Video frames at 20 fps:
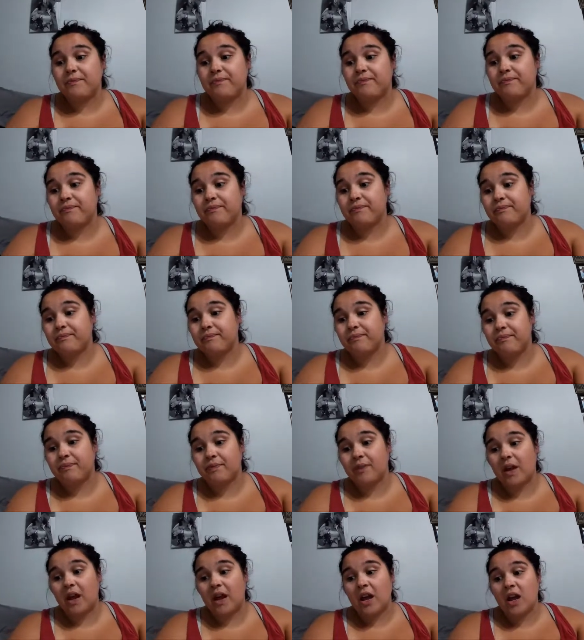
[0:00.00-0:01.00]

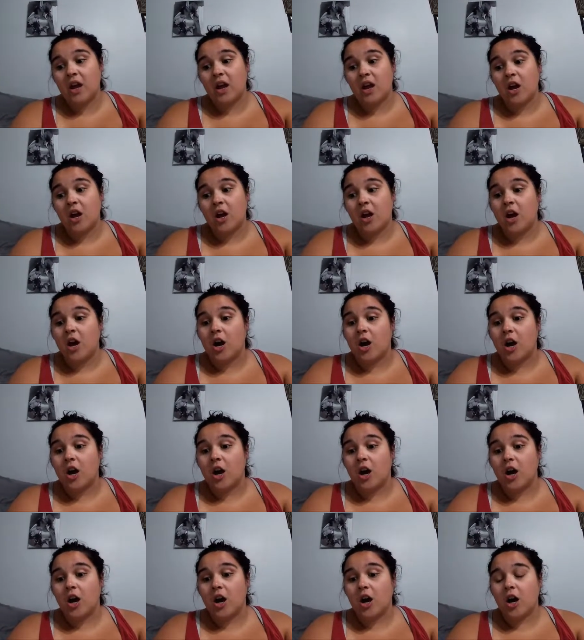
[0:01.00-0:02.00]

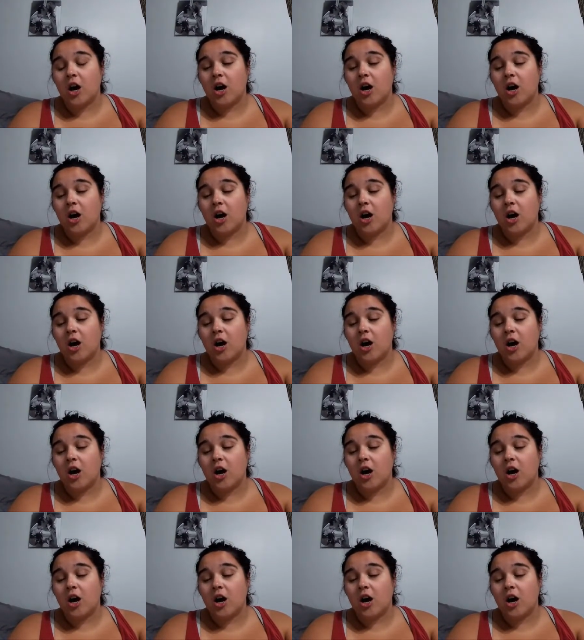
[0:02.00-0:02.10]
Nothing is said.